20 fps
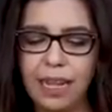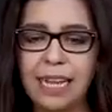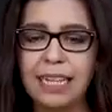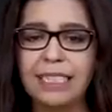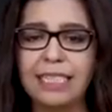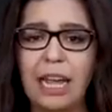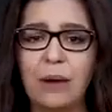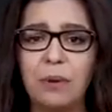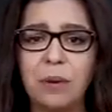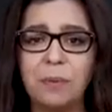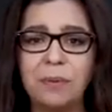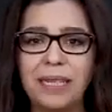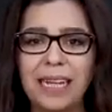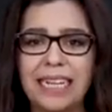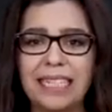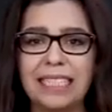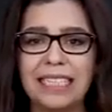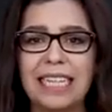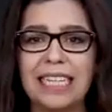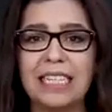is they would
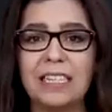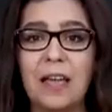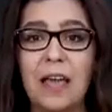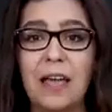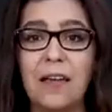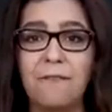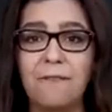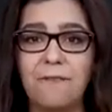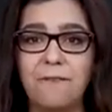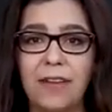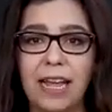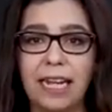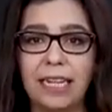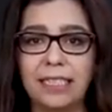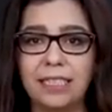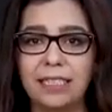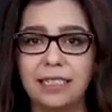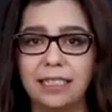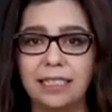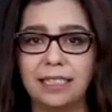place this
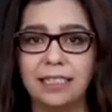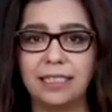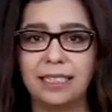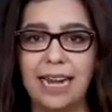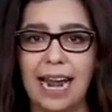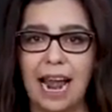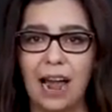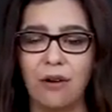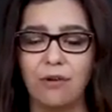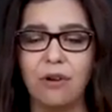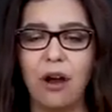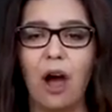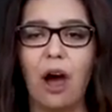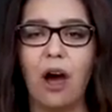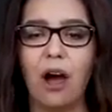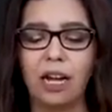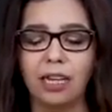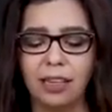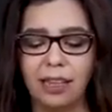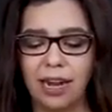face down
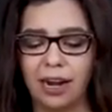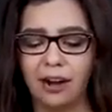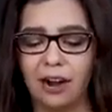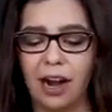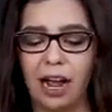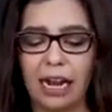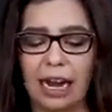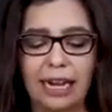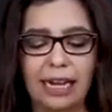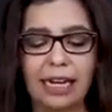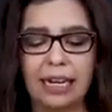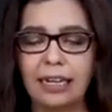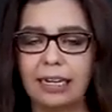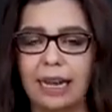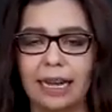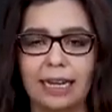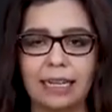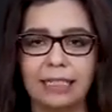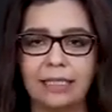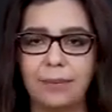on there, like
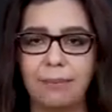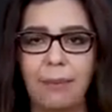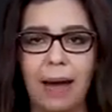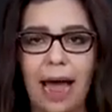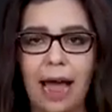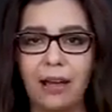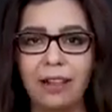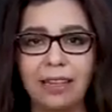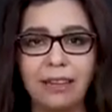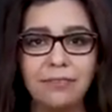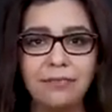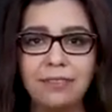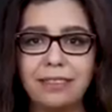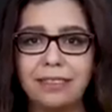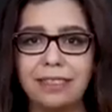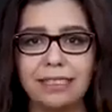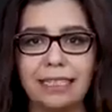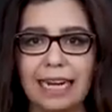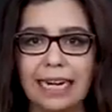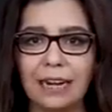as a pile
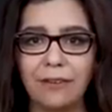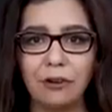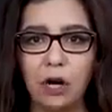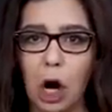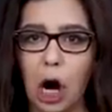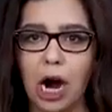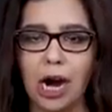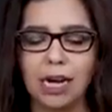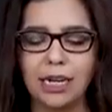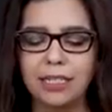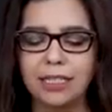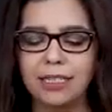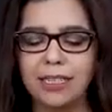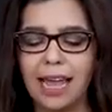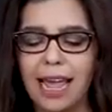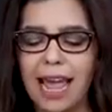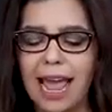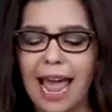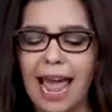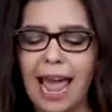of deck of cards,
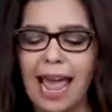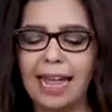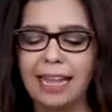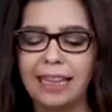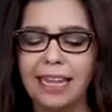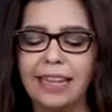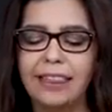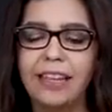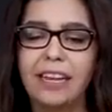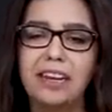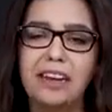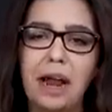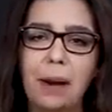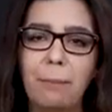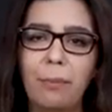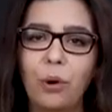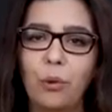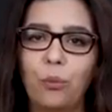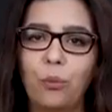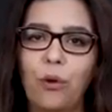and then the
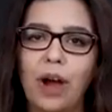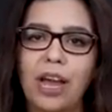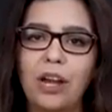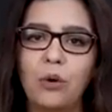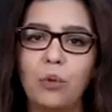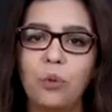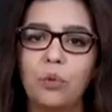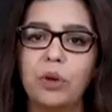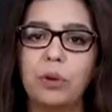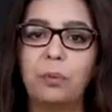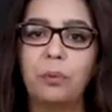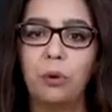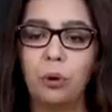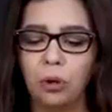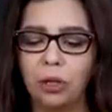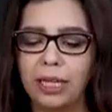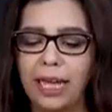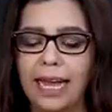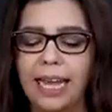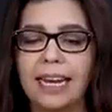number 1 would
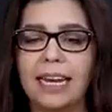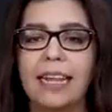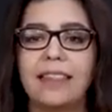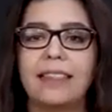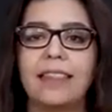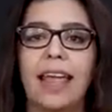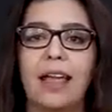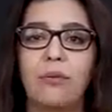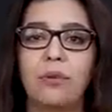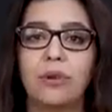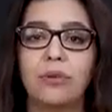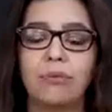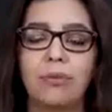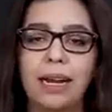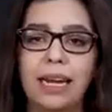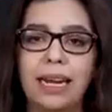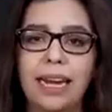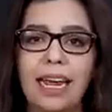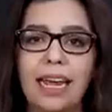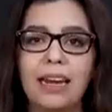pull it, they would
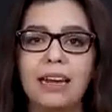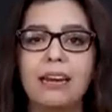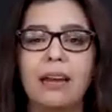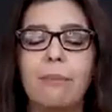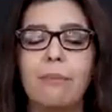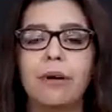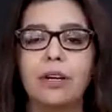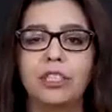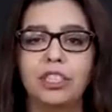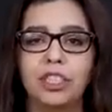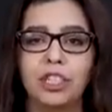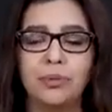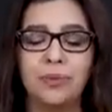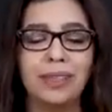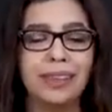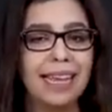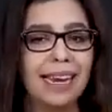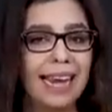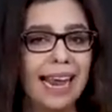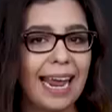read it, number 2
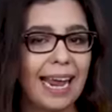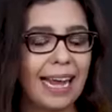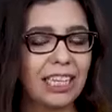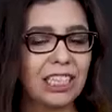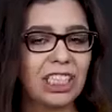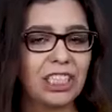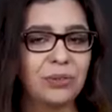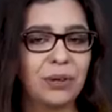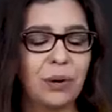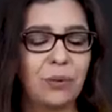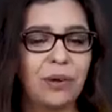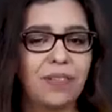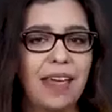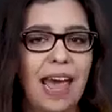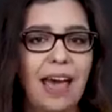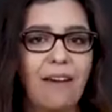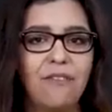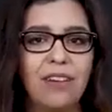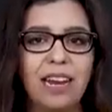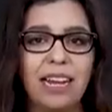would then answer it with
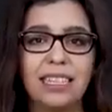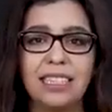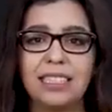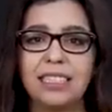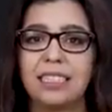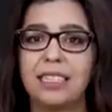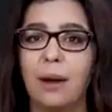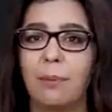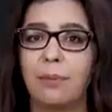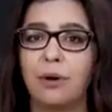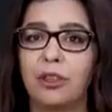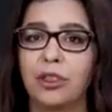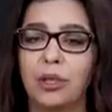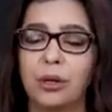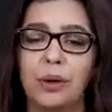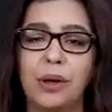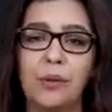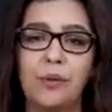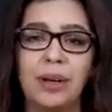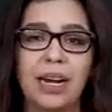evidence, number
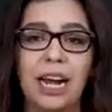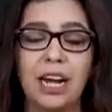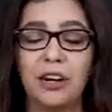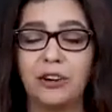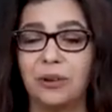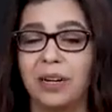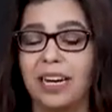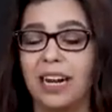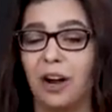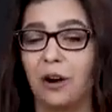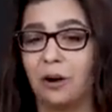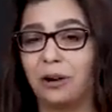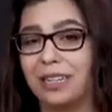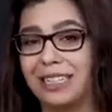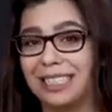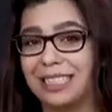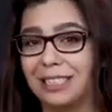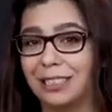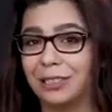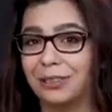3 would agree or
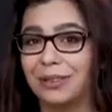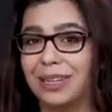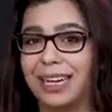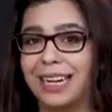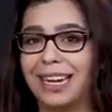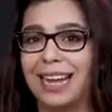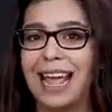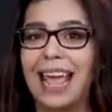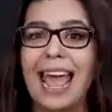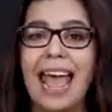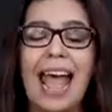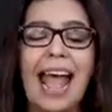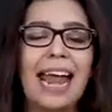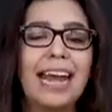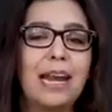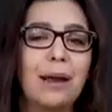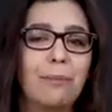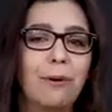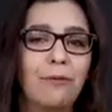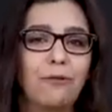disagree,
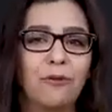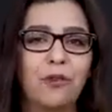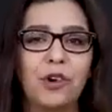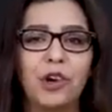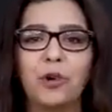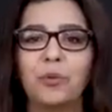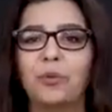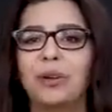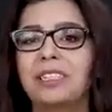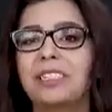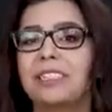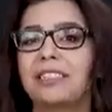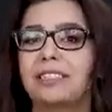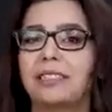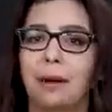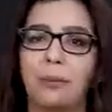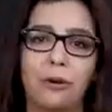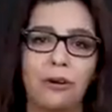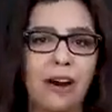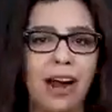and number 4 would
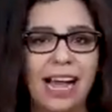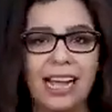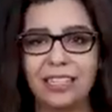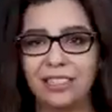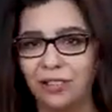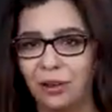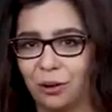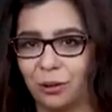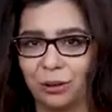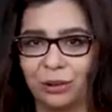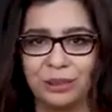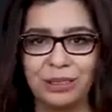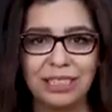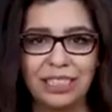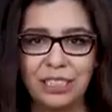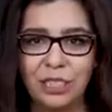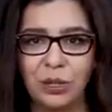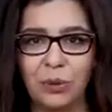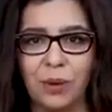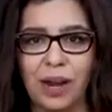summarize the whole
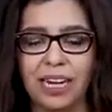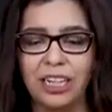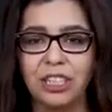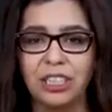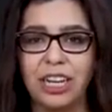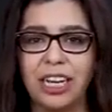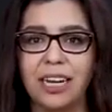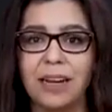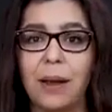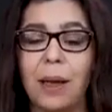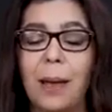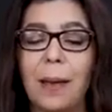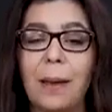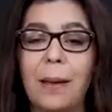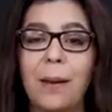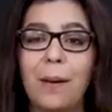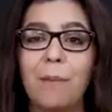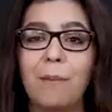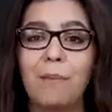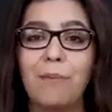situation.
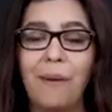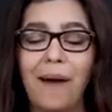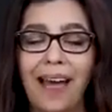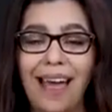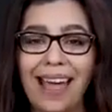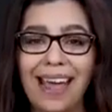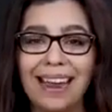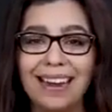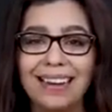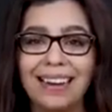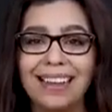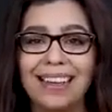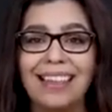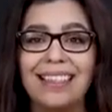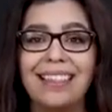But